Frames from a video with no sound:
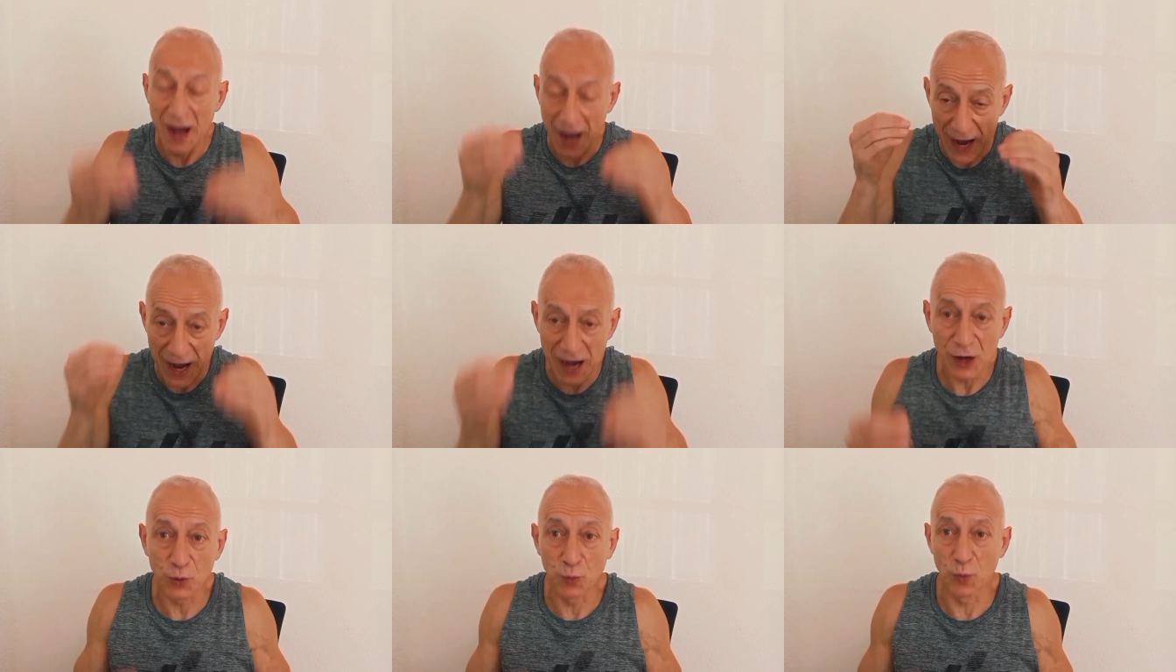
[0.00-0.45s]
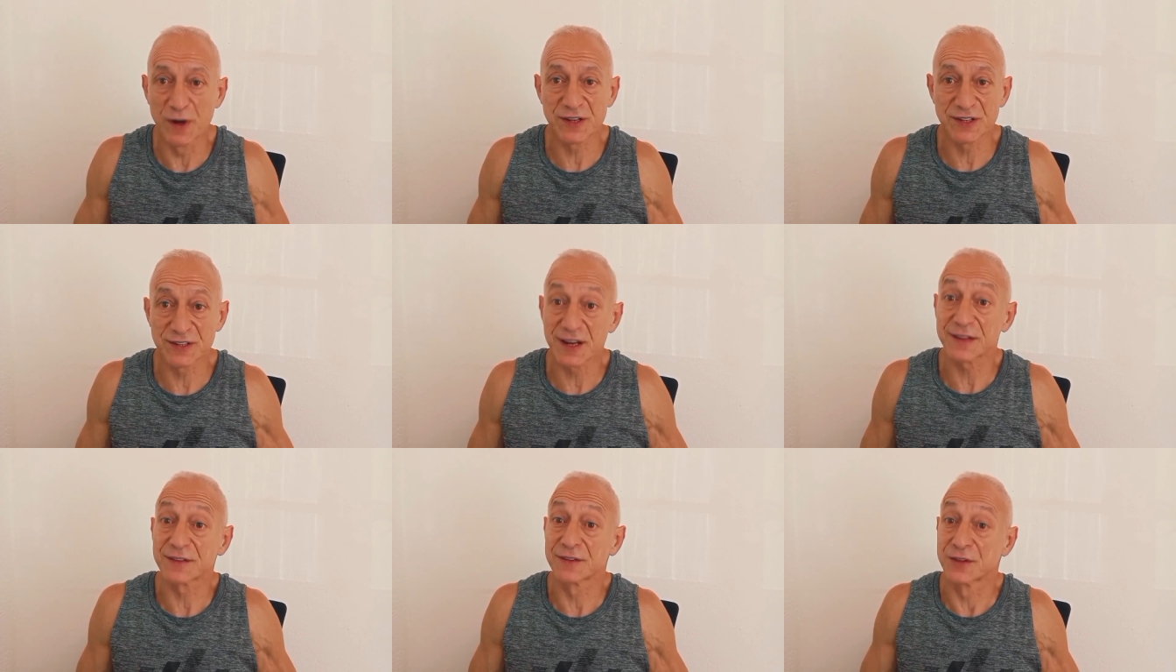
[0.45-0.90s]
how
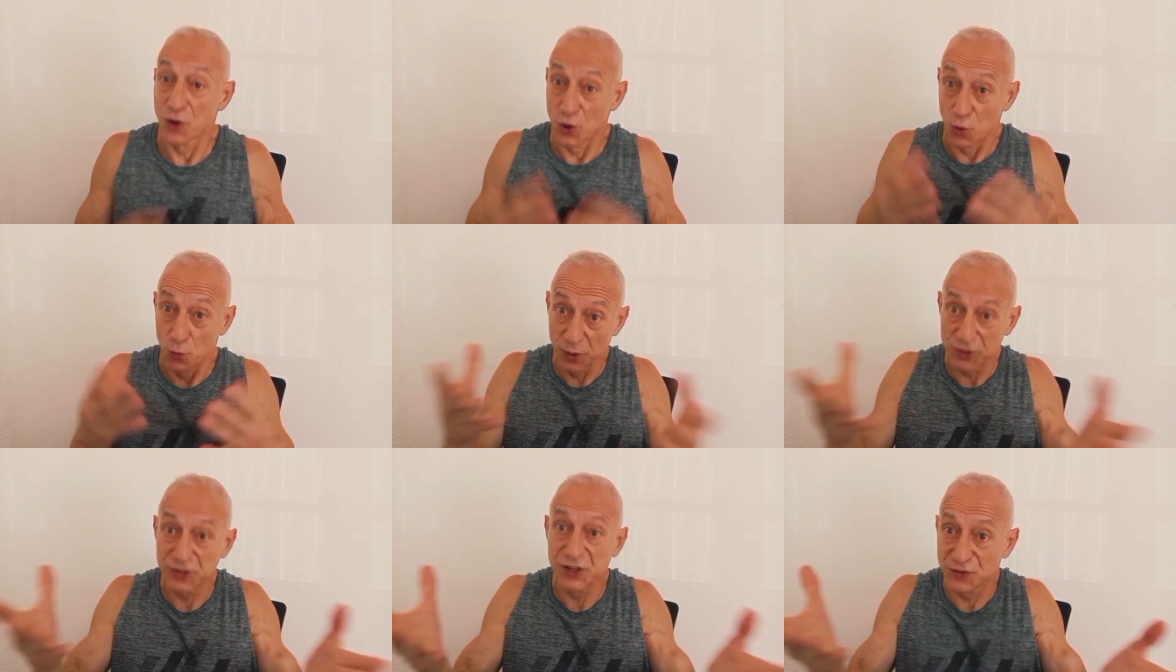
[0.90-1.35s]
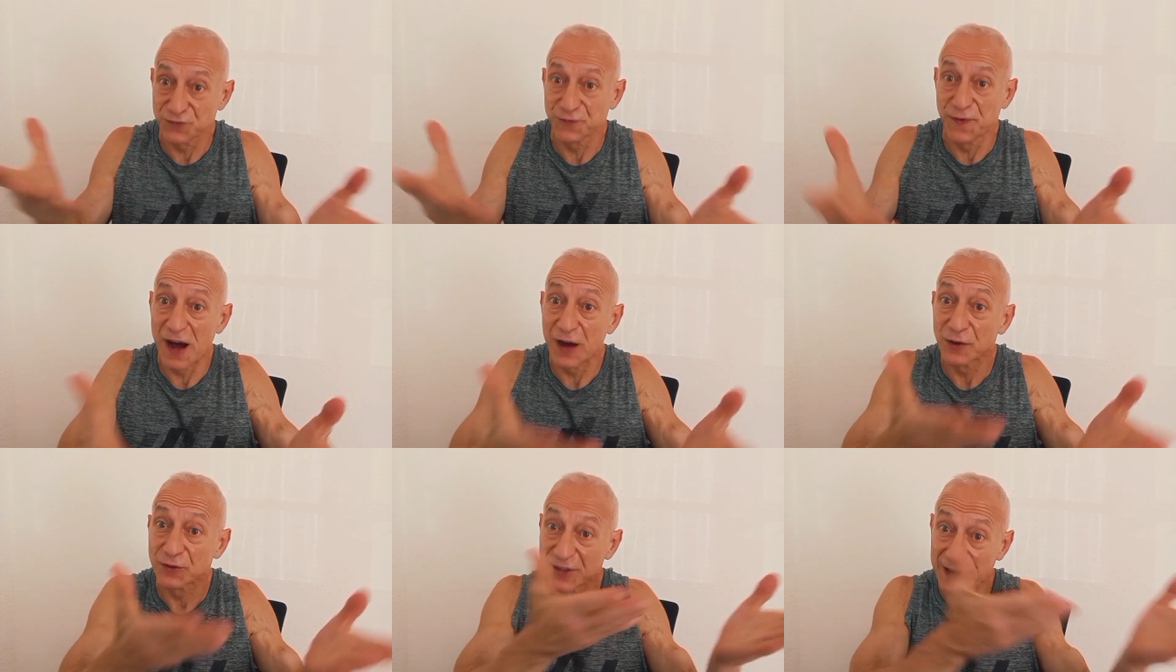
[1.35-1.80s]
quercetin, which is
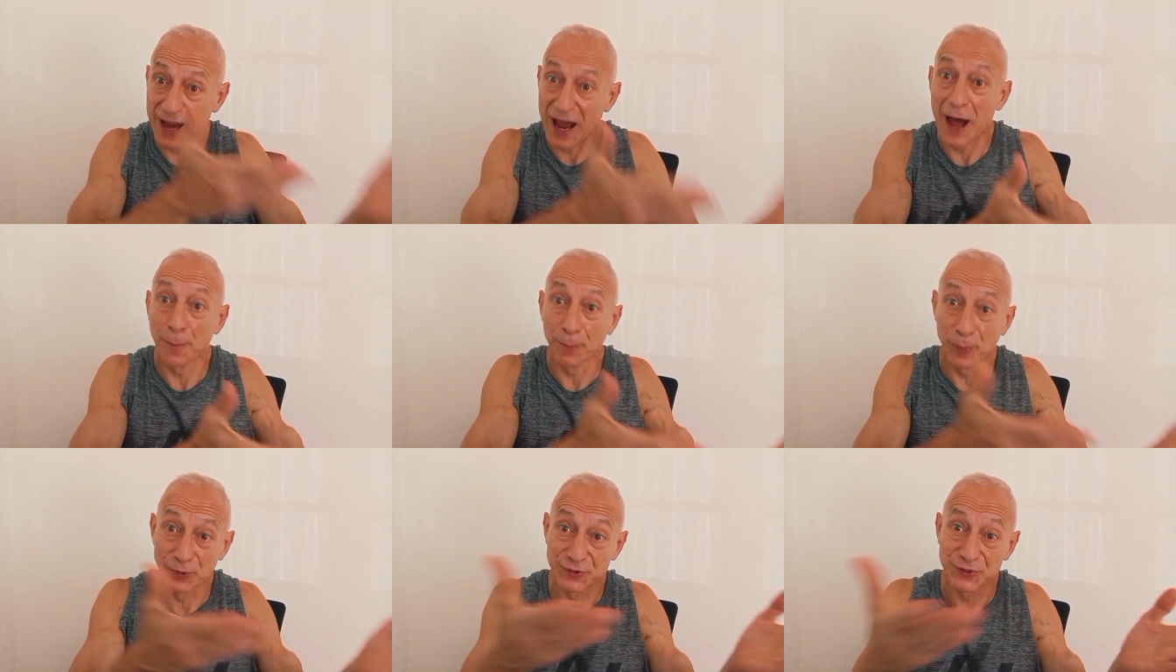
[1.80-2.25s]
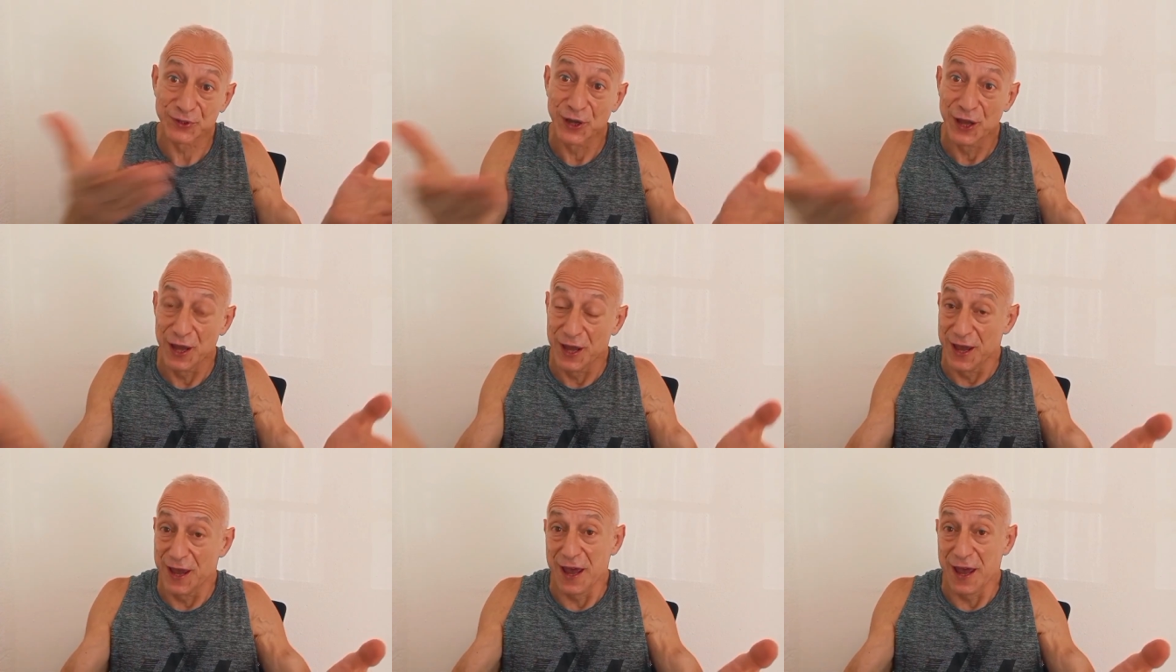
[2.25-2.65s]
found in apples